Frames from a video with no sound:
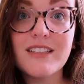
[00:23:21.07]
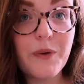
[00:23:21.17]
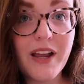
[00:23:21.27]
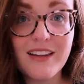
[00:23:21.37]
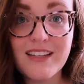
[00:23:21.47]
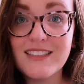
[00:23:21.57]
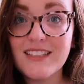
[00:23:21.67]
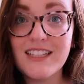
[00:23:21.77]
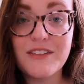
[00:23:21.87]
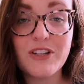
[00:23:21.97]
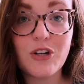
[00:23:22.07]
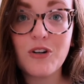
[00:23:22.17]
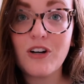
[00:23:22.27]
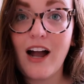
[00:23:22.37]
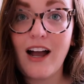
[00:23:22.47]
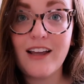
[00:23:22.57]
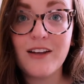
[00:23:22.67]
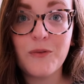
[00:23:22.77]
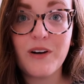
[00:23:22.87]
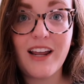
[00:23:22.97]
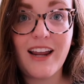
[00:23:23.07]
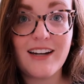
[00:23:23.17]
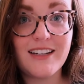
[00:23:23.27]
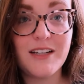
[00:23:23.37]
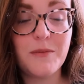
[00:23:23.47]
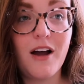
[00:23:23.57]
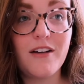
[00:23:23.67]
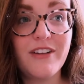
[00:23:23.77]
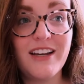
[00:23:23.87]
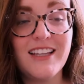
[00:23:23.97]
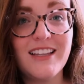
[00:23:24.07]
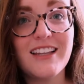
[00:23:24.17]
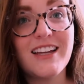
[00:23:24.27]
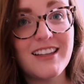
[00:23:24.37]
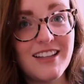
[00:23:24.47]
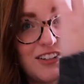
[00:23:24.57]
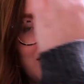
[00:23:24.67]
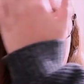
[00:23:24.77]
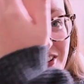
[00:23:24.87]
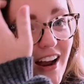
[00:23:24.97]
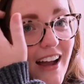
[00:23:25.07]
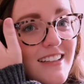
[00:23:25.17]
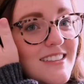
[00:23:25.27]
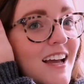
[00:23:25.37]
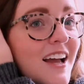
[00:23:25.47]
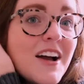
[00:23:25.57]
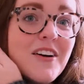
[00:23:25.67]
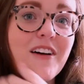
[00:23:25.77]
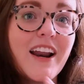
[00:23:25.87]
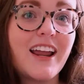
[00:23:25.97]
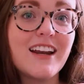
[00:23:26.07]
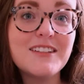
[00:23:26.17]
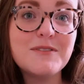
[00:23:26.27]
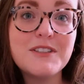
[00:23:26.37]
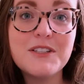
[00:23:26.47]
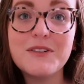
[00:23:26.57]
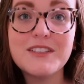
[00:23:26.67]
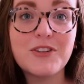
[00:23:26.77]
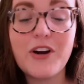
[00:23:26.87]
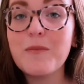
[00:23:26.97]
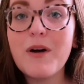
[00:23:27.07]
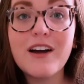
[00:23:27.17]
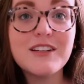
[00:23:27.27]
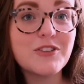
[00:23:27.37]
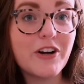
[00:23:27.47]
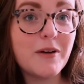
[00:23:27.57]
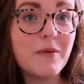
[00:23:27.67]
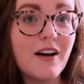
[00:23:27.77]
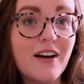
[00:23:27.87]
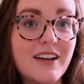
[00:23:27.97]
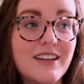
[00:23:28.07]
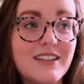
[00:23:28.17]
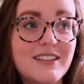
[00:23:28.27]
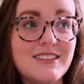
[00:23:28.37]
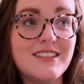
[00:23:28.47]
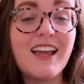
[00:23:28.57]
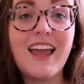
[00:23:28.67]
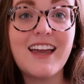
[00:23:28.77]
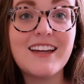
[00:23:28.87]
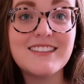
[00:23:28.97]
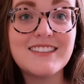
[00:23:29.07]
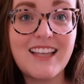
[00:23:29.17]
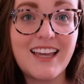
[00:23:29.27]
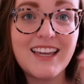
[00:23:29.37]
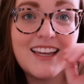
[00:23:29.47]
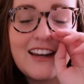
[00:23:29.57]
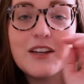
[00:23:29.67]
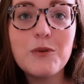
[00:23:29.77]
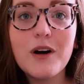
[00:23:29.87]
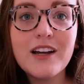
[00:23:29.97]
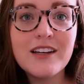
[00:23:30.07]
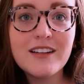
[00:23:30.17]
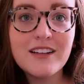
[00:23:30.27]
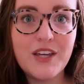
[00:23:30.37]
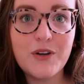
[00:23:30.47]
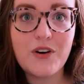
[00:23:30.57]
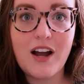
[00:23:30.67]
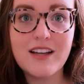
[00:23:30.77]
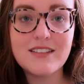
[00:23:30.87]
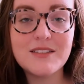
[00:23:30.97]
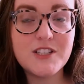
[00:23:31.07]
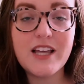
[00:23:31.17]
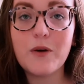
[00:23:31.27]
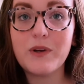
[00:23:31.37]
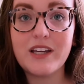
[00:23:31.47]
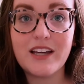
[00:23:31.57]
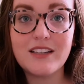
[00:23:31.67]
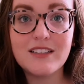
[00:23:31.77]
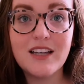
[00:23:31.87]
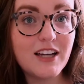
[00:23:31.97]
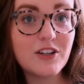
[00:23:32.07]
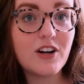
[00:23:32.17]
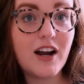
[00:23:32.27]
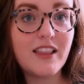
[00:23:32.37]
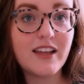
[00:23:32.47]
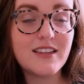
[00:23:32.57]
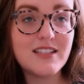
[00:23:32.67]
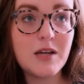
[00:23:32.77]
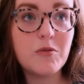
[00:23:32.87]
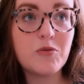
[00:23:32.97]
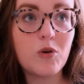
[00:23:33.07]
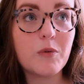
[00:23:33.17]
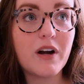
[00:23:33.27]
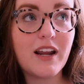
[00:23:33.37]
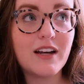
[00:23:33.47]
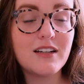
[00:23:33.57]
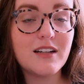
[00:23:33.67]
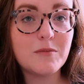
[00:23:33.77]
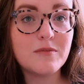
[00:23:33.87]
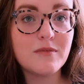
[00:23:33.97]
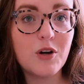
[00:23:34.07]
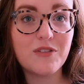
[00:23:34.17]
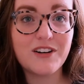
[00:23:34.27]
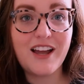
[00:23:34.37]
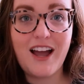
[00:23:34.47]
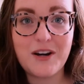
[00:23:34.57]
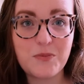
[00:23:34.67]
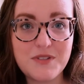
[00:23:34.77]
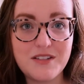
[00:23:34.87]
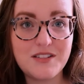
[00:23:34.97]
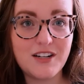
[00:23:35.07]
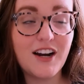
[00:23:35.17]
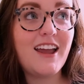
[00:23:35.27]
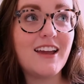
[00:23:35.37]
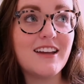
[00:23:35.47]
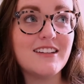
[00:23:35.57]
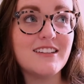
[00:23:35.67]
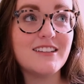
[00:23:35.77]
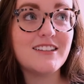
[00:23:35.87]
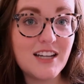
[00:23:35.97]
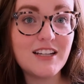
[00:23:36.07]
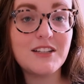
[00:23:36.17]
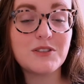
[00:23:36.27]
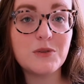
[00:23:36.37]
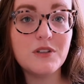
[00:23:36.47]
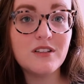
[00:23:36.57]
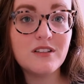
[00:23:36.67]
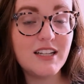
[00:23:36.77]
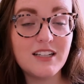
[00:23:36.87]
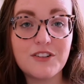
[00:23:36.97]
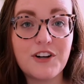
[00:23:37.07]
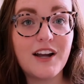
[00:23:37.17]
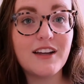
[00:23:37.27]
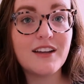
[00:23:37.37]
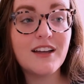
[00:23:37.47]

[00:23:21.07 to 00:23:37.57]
Waylon didn't even cry when I handed him off, and he like literally cries when I hand him to his grandpa, his grandma, his aunts, like anyone, he cries. Just that weekend, he had cried like the day before when I handed him over to Adam's sister. And Sunday school, he didn't cry.